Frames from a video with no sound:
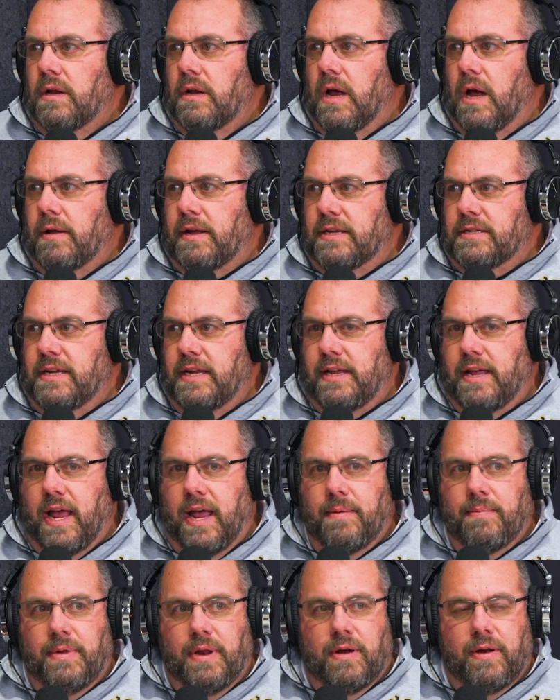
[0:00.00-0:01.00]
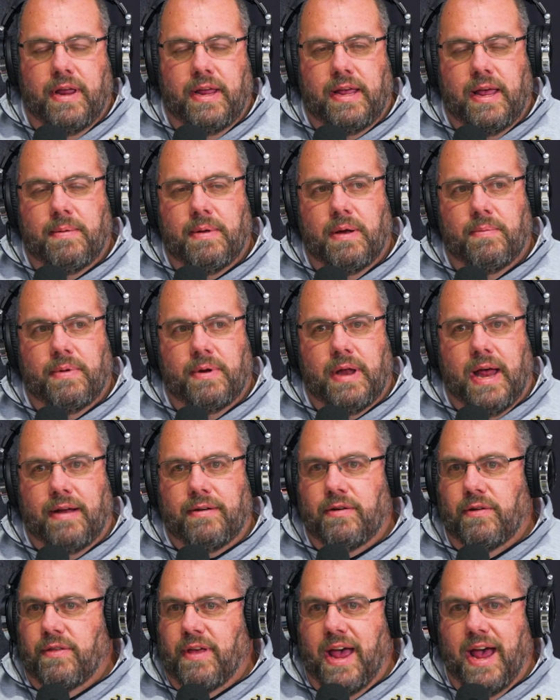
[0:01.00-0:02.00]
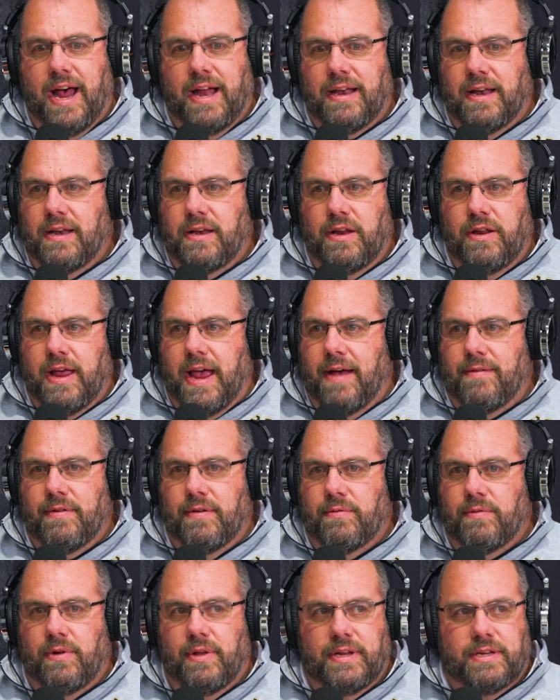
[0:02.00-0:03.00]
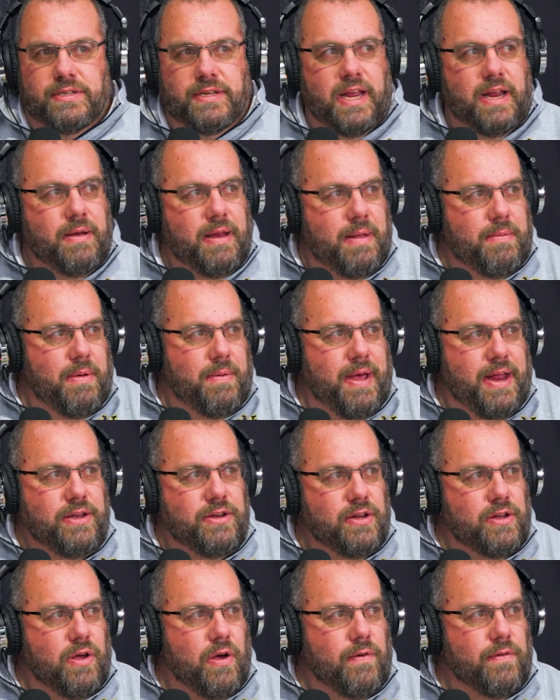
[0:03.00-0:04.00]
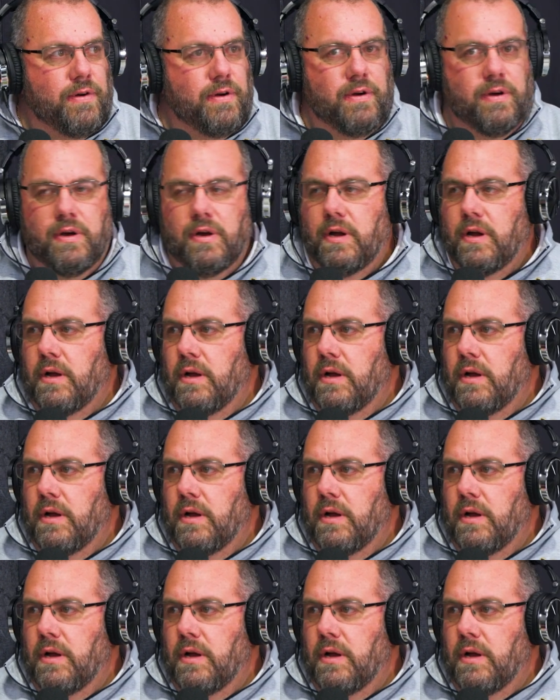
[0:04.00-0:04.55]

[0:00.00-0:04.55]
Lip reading: Because he came in, but after that, you haven't really seen MMA took over.